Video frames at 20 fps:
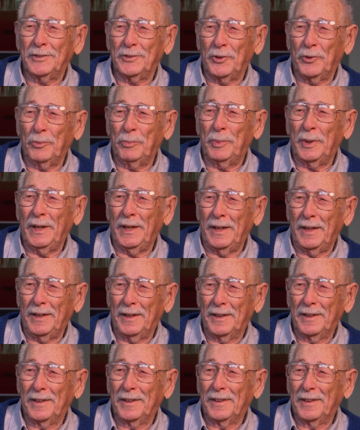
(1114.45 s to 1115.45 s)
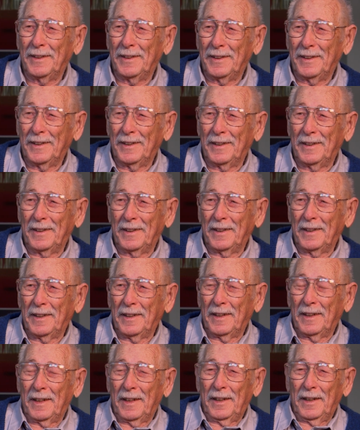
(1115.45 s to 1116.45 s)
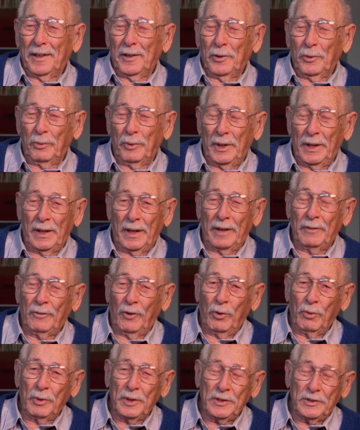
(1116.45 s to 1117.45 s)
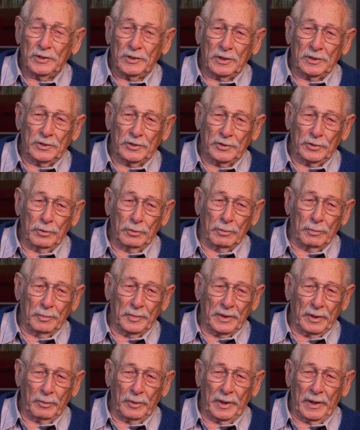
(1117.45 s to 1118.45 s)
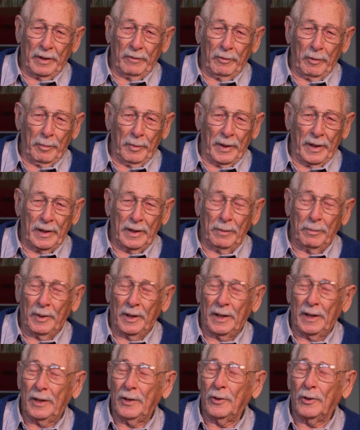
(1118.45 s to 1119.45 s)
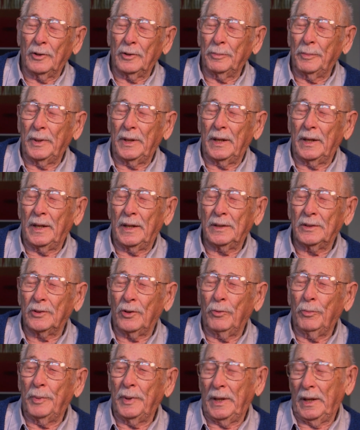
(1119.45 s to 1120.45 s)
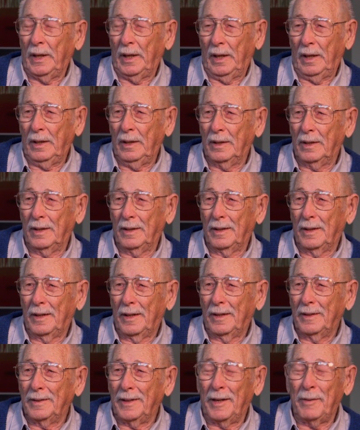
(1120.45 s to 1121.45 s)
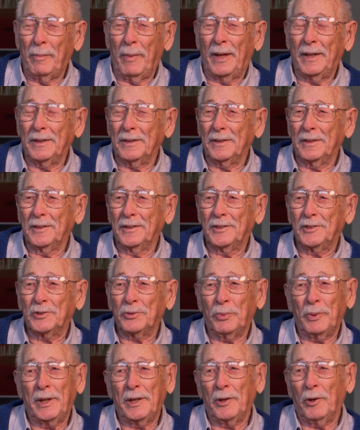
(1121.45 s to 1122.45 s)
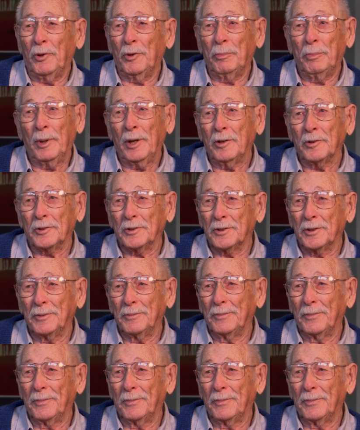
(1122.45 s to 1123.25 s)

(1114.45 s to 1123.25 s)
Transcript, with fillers: SOB. Tell us about that. Well, I've always assumed that whenever anybody called me an SOB, they meant sweet old Bert.